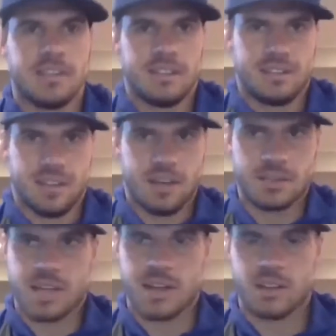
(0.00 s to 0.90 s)
I was
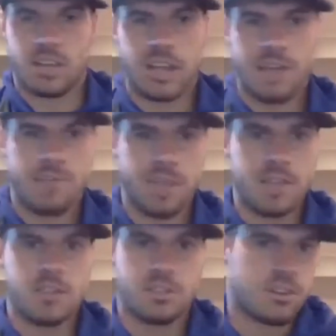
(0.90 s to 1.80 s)
kind of looking at
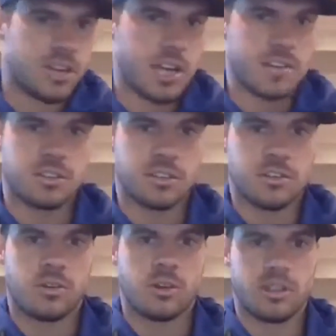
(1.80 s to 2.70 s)
being the third catcher
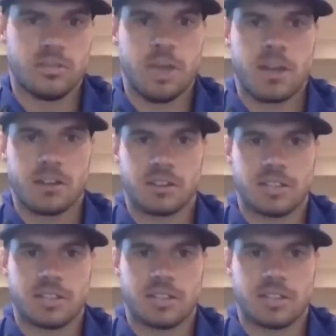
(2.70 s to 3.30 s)
or in the minors.